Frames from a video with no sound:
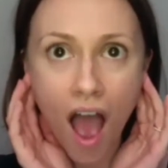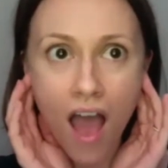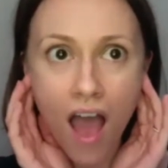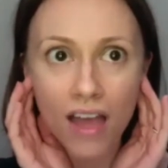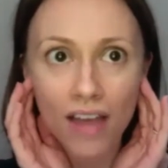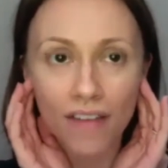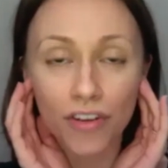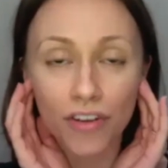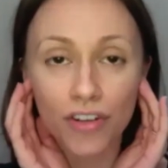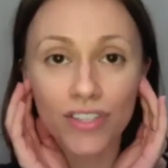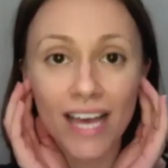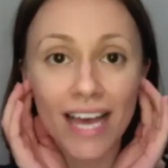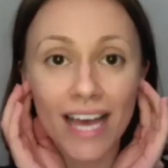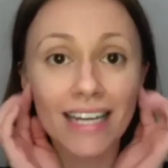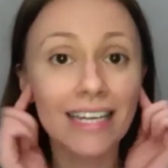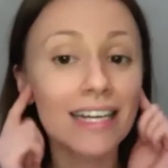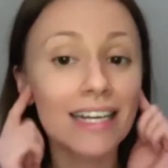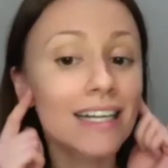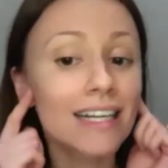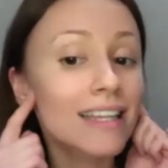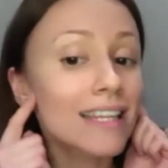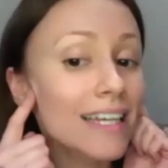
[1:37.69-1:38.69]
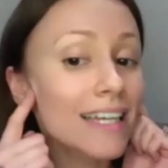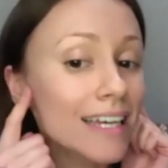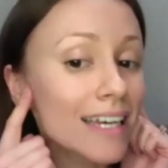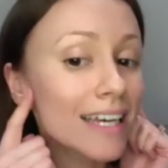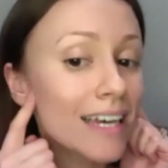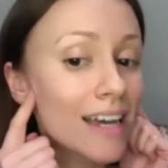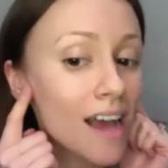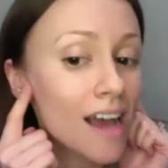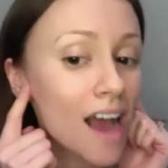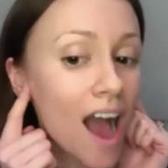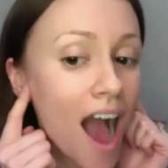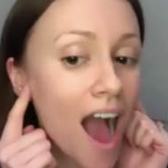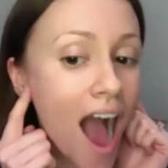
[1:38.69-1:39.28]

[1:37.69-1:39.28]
if there's any clicking